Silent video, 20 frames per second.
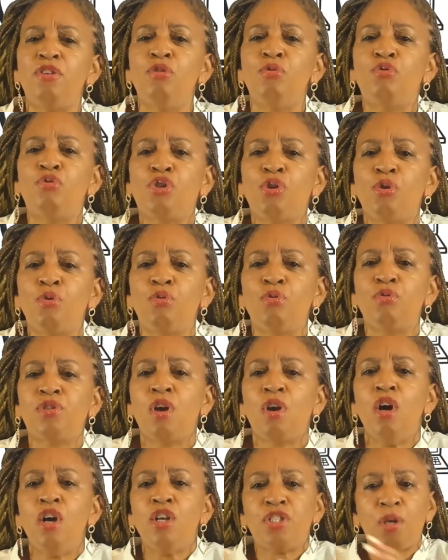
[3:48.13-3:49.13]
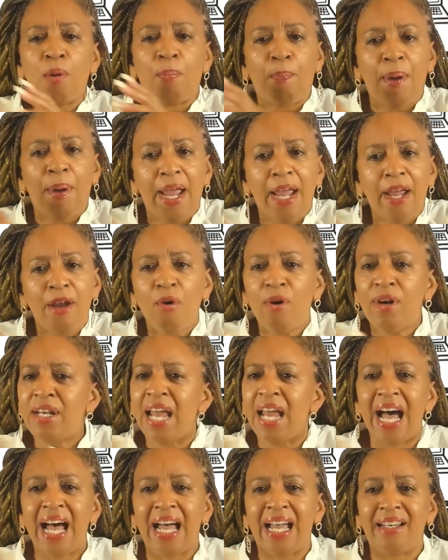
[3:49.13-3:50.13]
choose to pay or
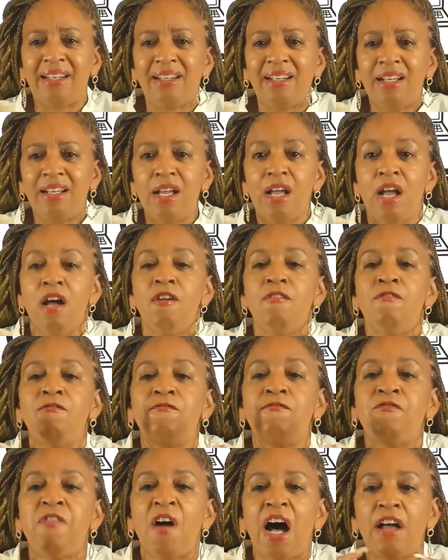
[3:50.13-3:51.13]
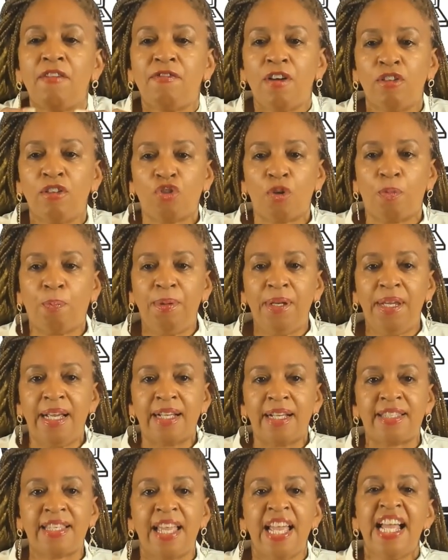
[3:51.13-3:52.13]
not,
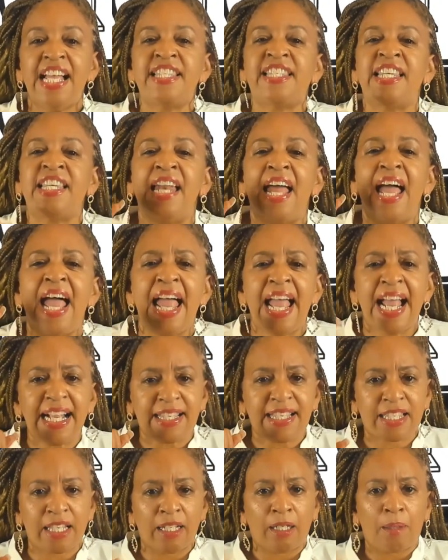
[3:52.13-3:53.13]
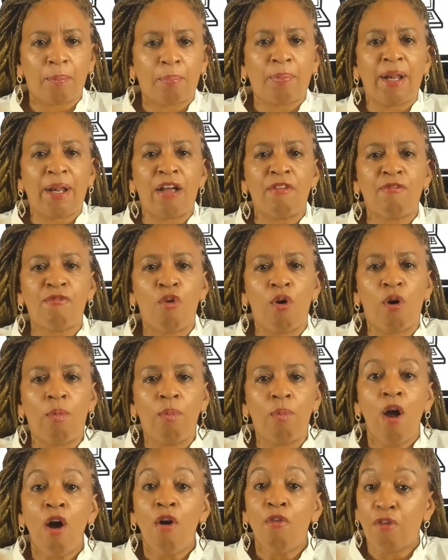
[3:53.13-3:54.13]
500px is an excellent platform
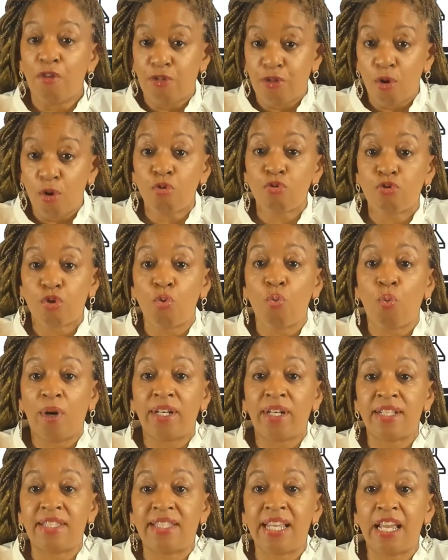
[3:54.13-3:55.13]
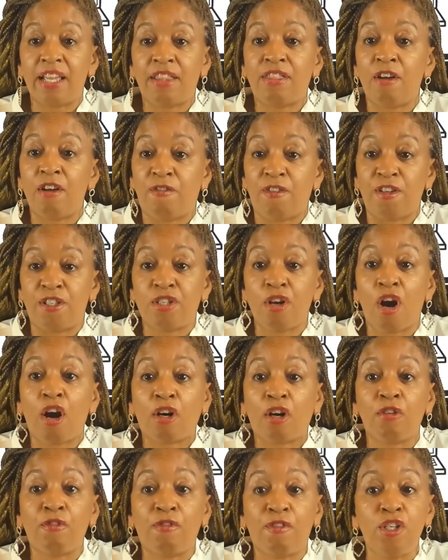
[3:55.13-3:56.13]
for those who want to take their
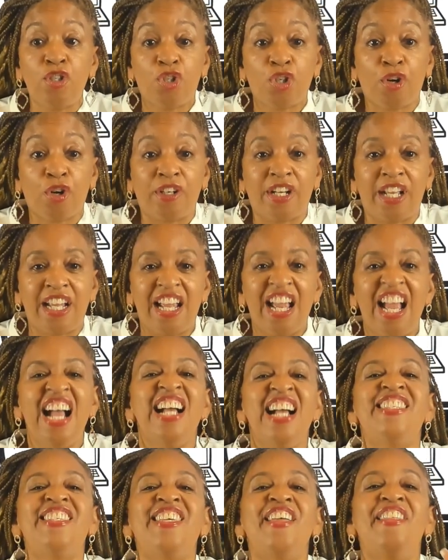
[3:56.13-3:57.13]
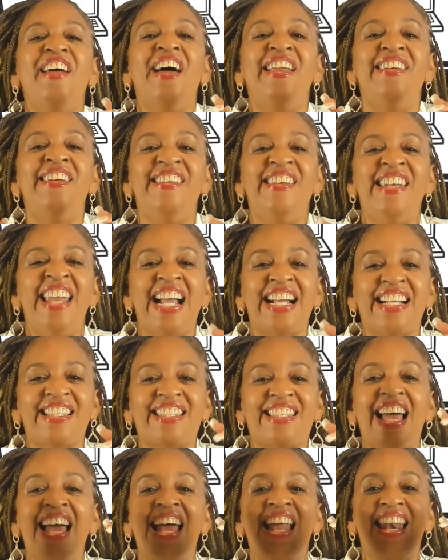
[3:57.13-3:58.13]
photography journey to the
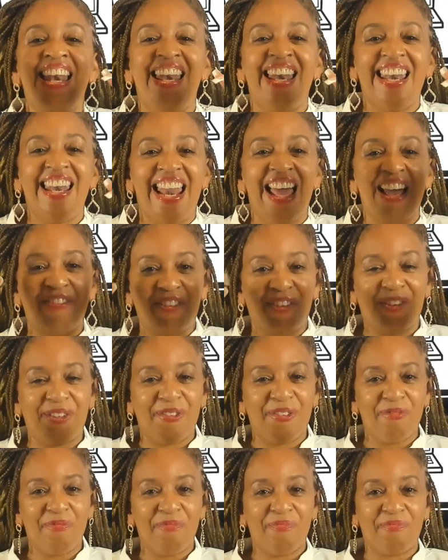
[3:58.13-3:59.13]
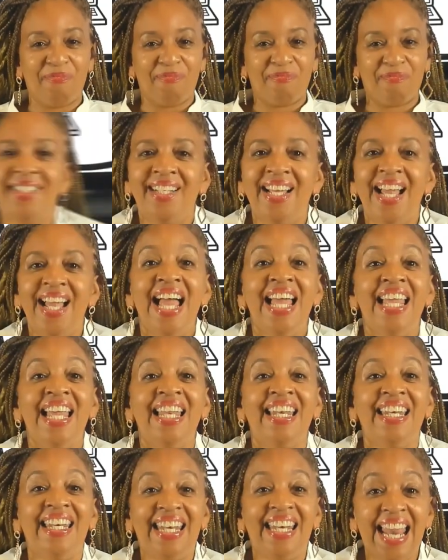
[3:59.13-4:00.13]
next level.
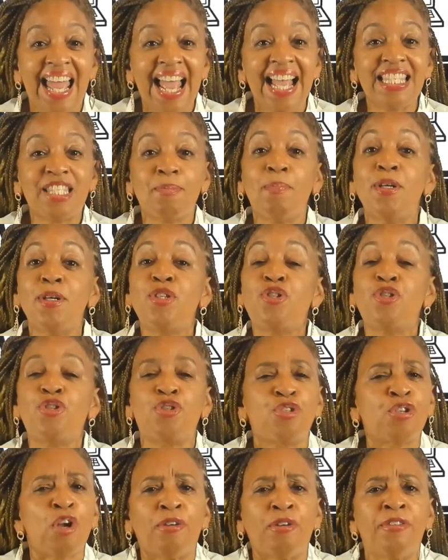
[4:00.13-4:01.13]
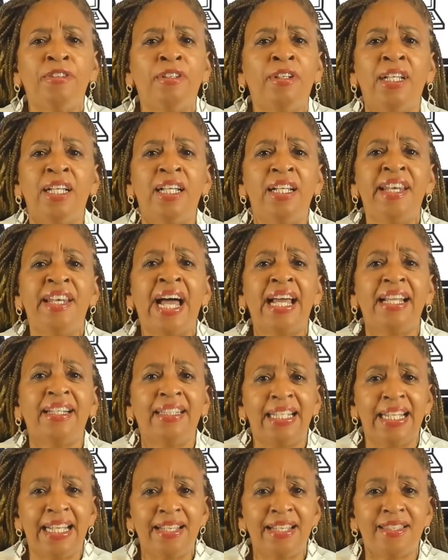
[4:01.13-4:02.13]
Last but certainly not
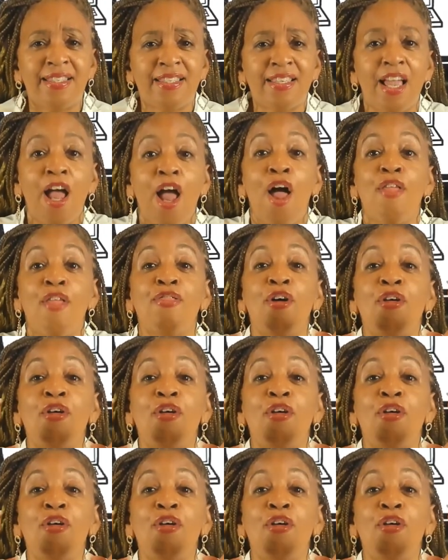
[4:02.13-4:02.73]
least, the